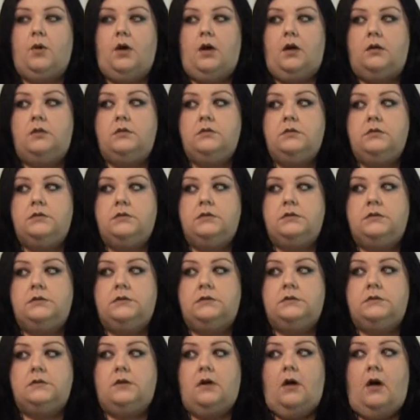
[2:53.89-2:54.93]
Well,
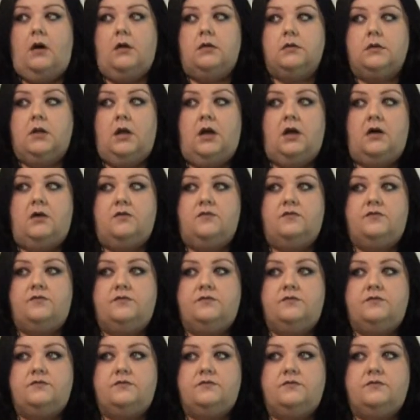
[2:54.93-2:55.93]
all love,